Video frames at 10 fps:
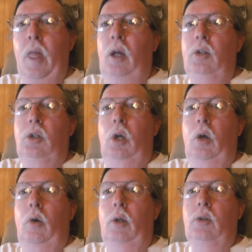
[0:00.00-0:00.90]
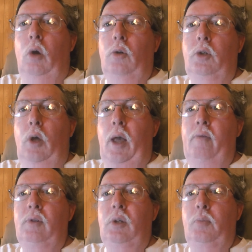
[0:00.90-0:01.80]
She was also
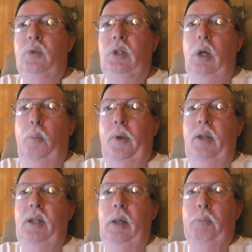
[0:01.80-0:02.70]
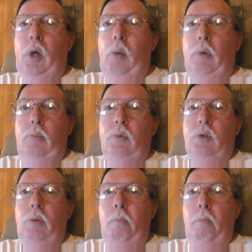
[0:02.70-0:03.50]
having some COPD problems.